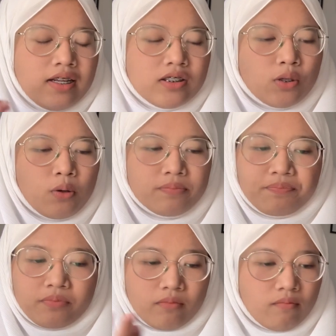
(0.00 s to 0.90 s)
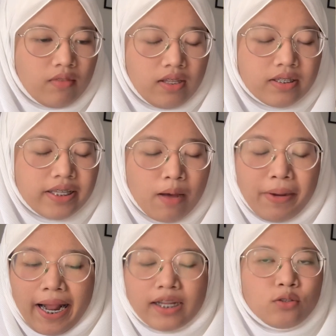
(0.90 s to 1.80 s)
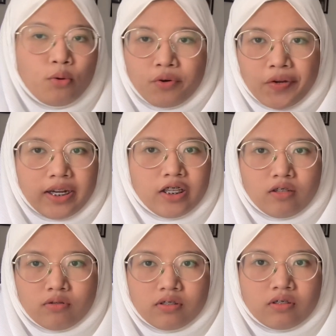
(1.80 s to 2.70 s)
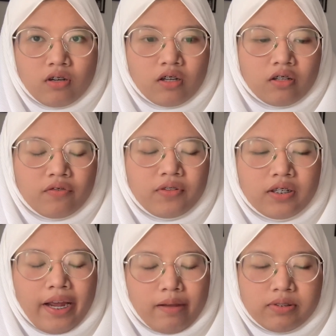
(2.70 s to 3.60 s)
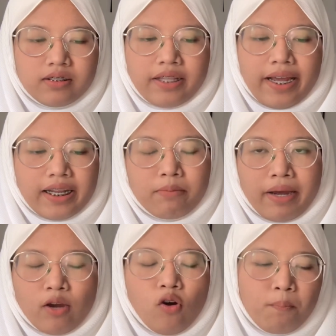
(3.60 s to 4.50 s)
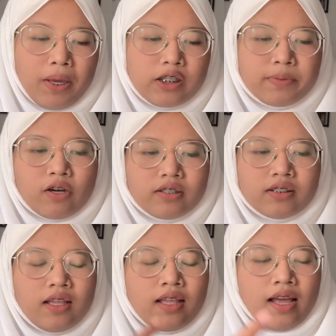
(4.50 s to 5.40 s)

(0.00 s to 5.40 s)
So yeah, but I don't really use all of the apps that in my homepage because